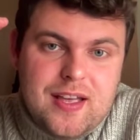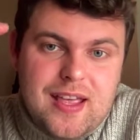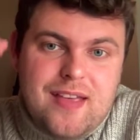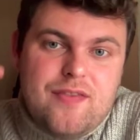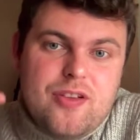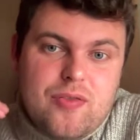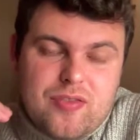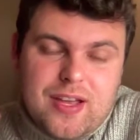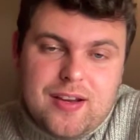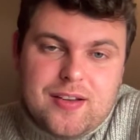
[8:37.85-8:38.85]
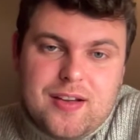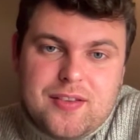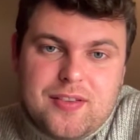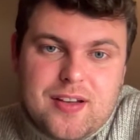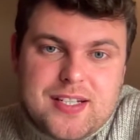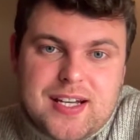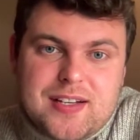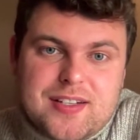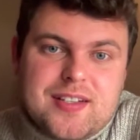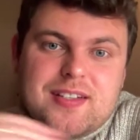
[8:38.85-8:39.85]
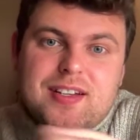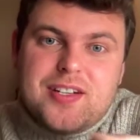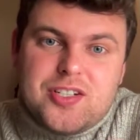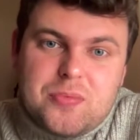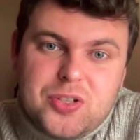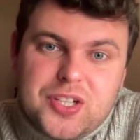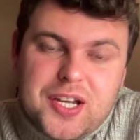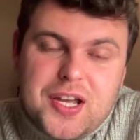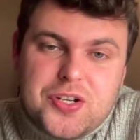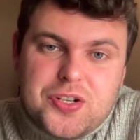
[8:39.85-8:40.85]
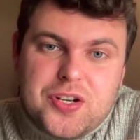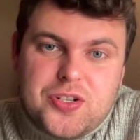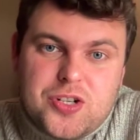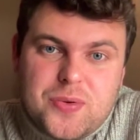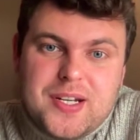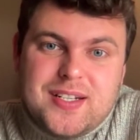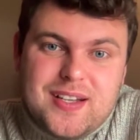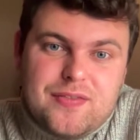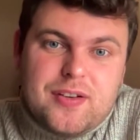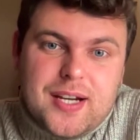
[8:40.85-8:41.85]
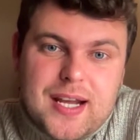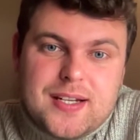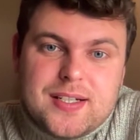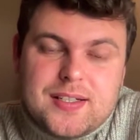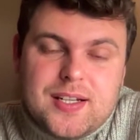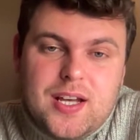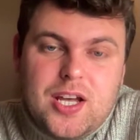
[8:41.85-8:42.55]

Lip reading: if you think that a sentence and its double negation are true in different cases.